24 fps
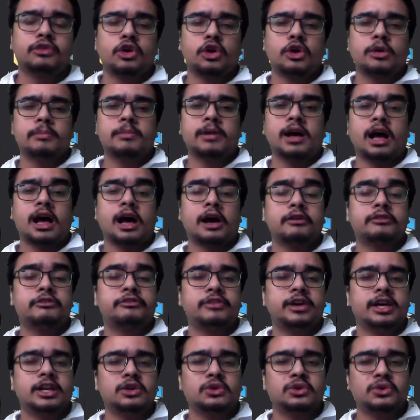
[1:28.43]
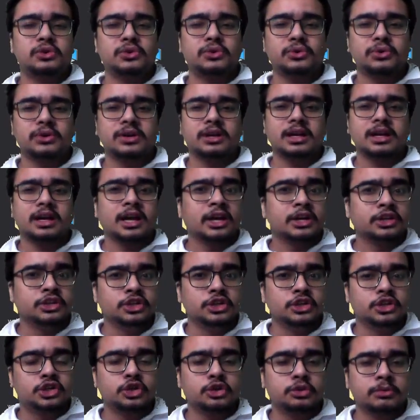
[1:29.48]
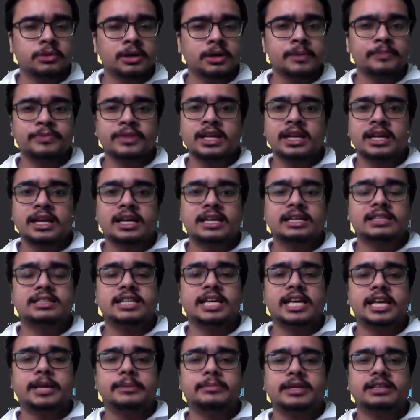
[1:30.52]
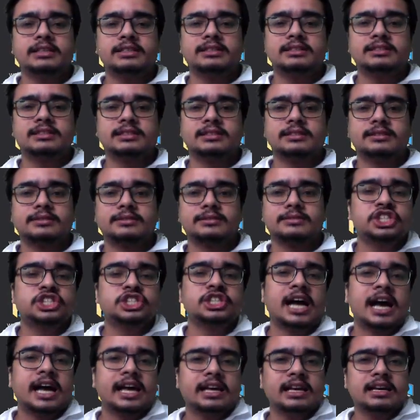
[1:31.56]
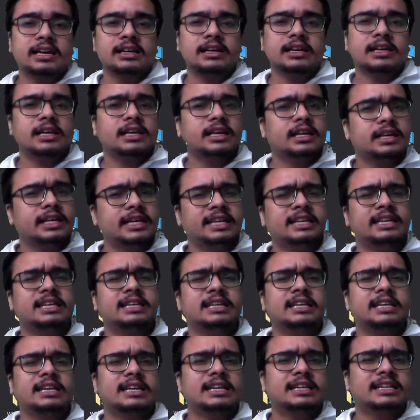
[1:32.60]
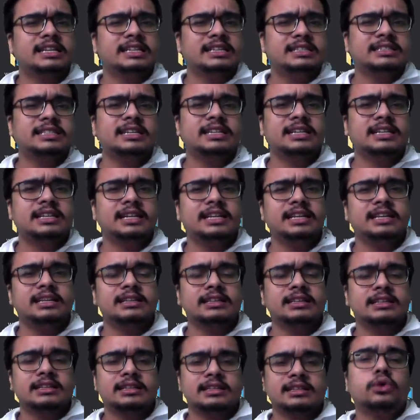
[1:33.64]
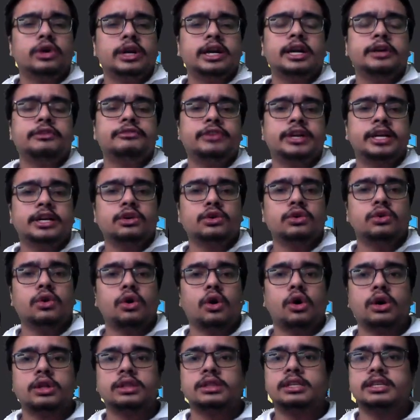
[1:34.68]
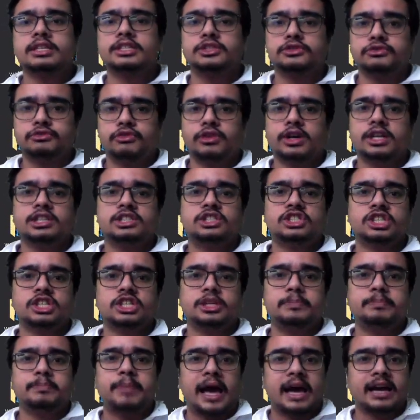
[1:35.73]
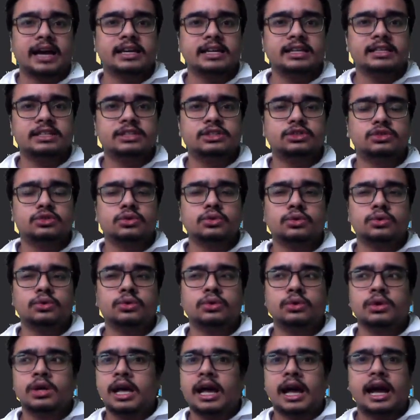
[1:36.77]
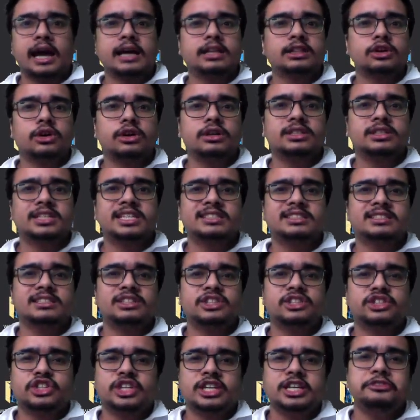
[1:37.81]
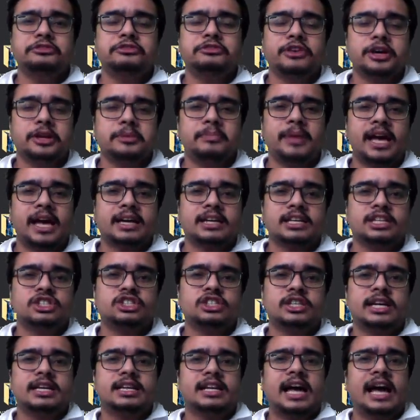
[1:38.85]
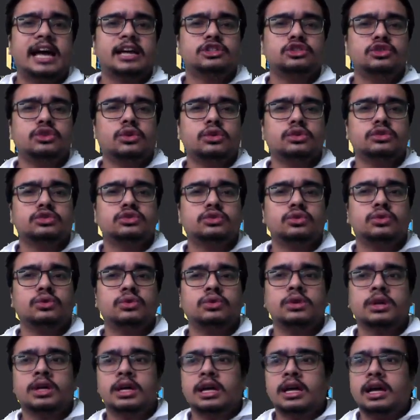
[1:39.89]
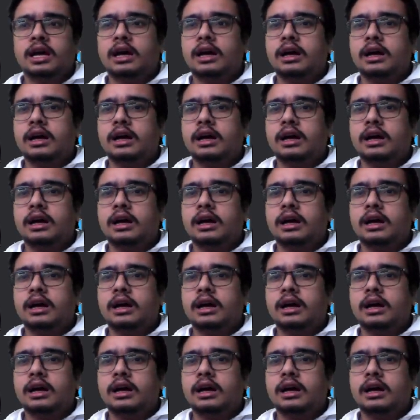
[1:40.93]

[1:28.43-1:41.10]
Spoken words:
from a fellow YouTuber. His name is Krish Nayak. He recently uploaded a video on this vulture package. So I thought this is a really fun package and I should also